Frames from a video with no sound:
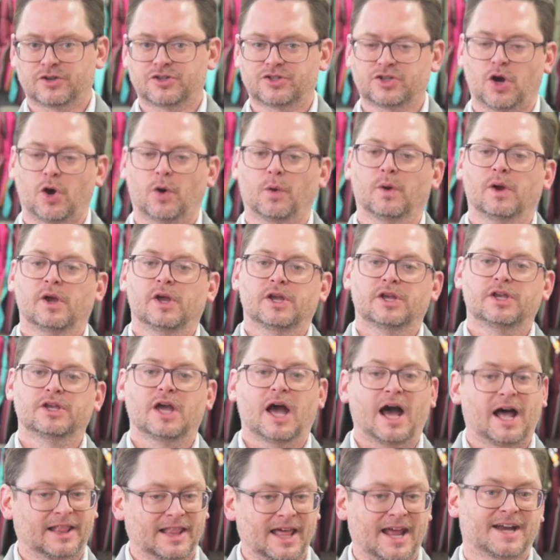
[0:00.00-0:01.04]
So
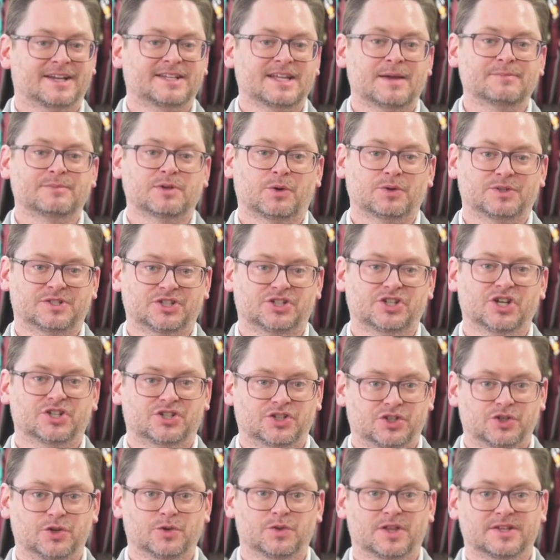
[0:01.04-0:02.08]
a lot of times I would
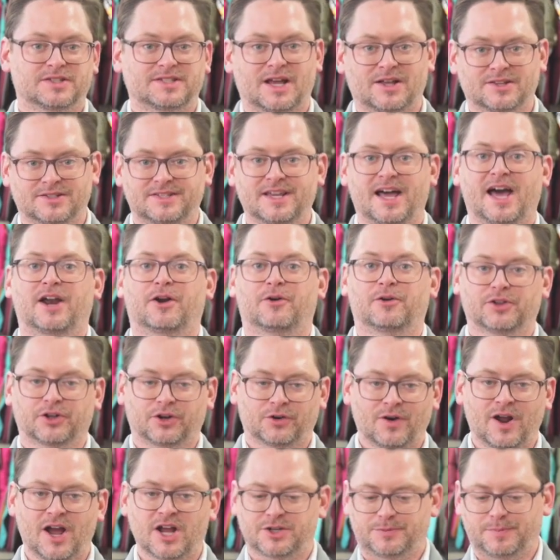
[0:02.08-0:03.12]
suggest you do this outside or in the
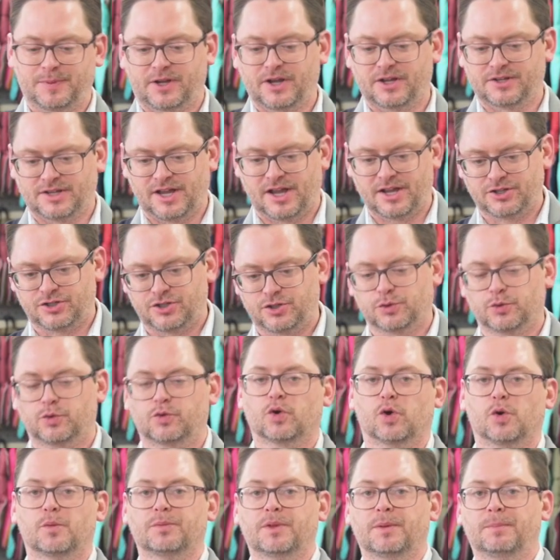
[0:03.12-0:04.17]
garage, because as you
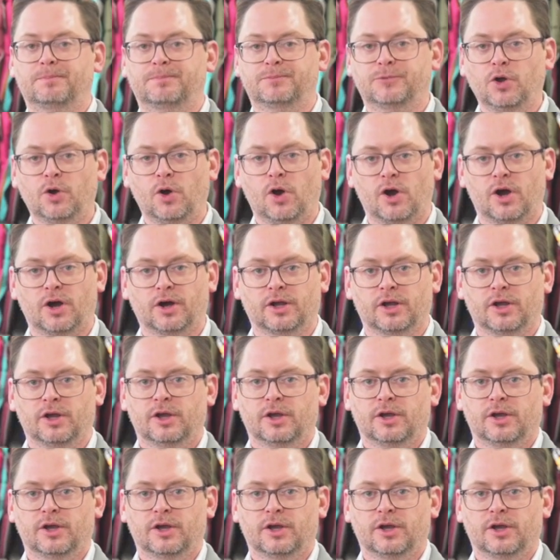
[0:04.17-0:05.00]
groom the dog,